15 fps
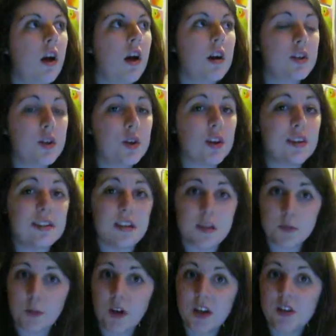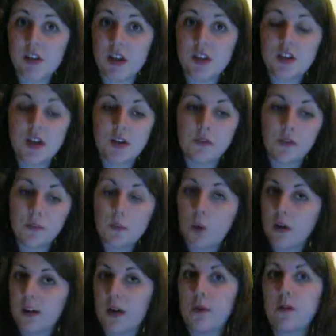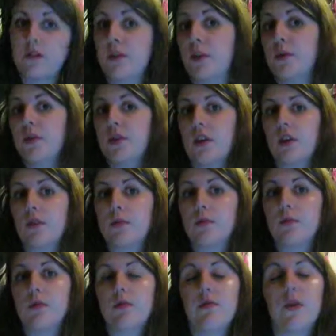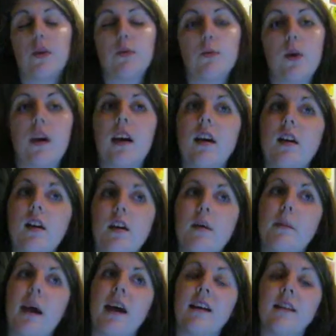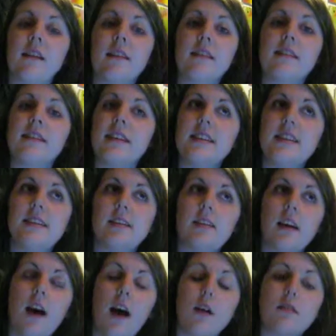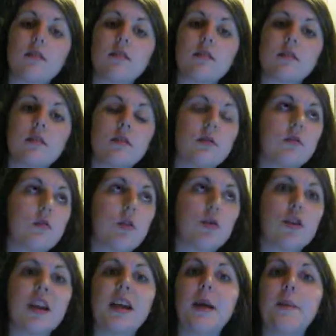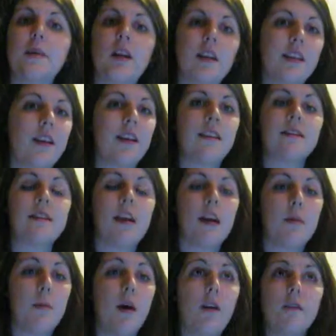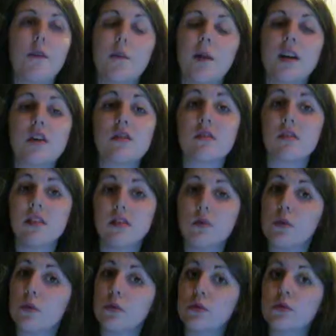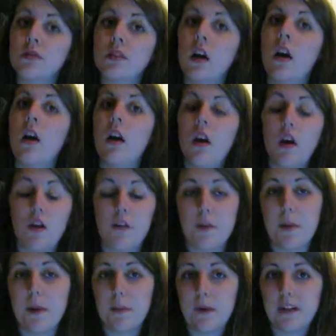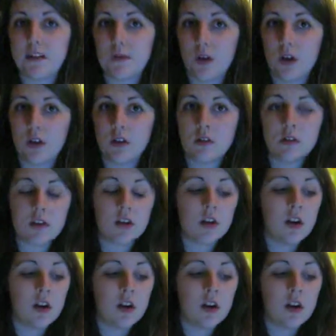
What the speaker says: I took this inspiration actually from 1 Hour Photo, the film where a man is in a house that's cream, nothing's there apart from the pictures on his walls of the people he's followed.